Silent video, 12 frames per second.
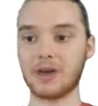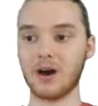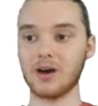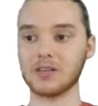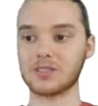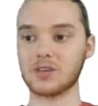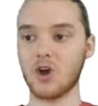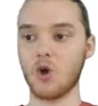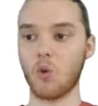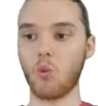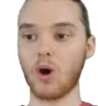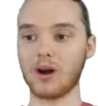because
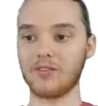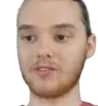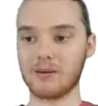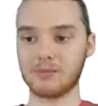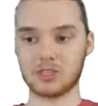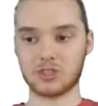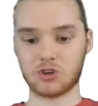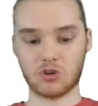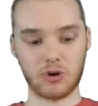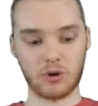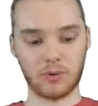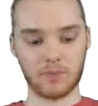one of them is
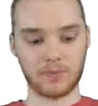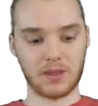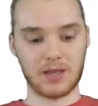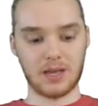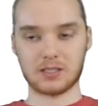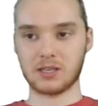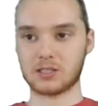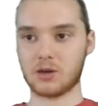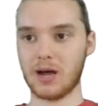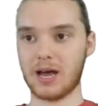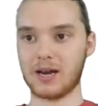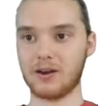true. So let's
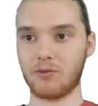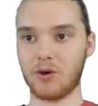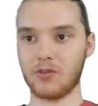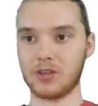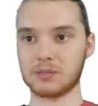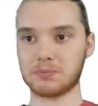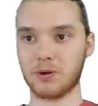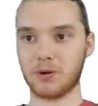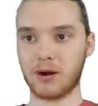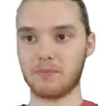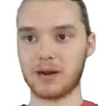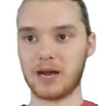go ahead and run this
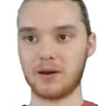program